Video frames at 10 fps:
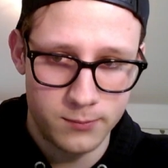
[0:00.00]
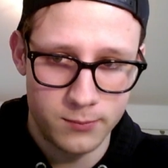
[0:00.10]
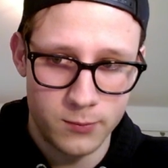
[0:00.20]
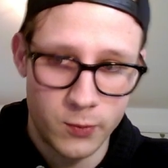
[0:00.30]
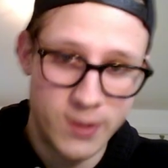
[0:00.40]

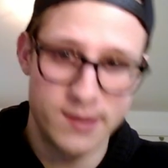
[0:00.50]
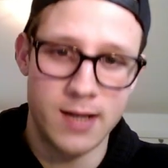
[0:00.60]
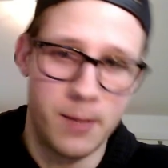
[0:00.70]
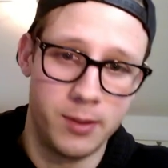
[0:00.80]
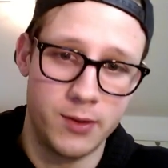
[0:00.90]
recent
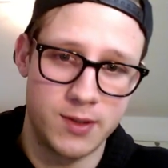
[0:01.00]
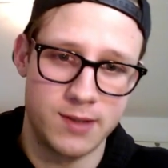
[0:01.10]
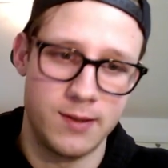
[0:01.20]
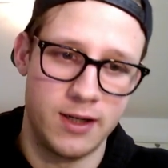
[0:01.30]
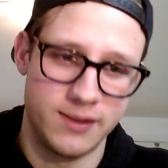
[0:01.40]
uploads.
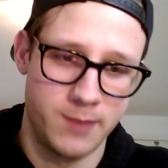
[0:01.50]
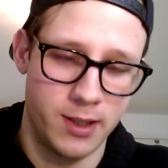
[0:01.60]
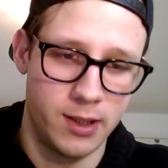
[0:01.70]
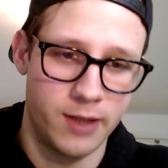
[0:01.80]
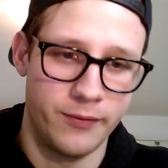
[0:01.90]
There's been a
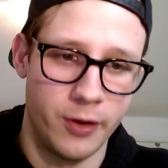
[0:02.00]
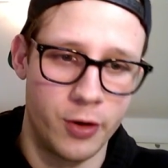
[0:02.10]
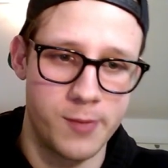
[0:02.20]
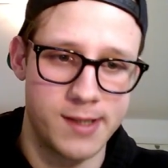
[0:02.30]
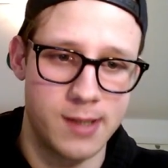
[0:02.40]
lot of
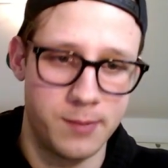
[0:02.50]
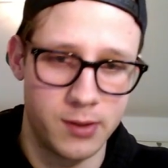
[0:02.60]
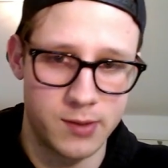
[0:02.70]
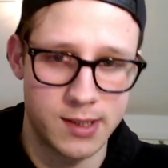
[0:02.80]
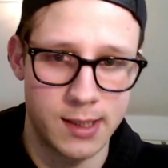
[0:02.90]
Hermes
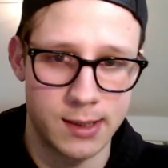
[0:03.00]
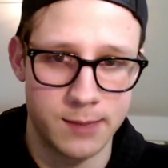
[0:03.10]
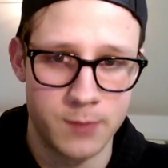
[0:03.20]
uploads lately.